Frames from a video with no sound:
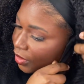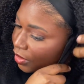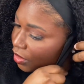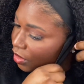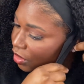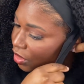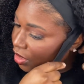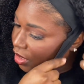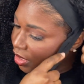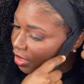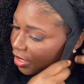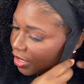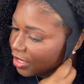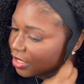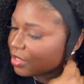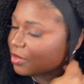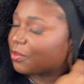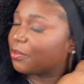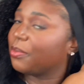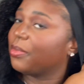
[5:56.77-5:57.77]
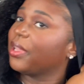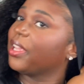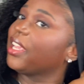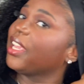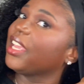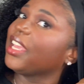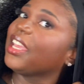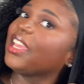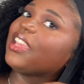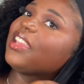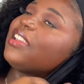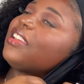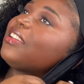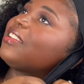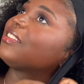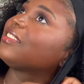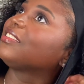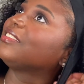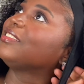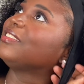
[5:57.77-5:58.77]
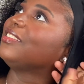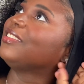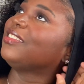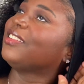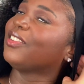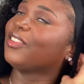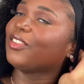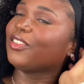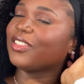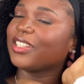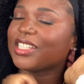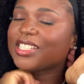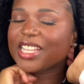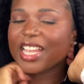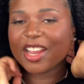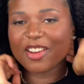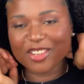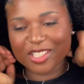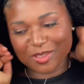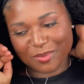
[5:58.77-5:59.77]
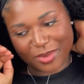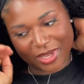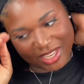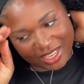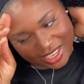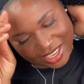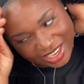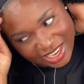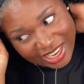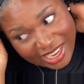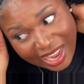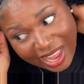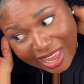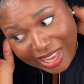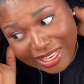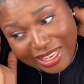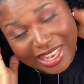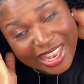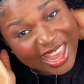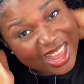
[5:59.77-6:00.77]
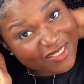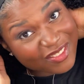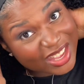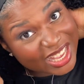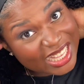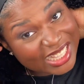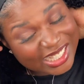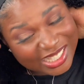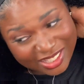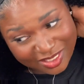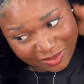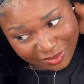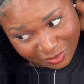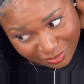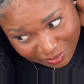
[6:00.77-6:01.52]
She is big. Ooh, this hair is big and I love it.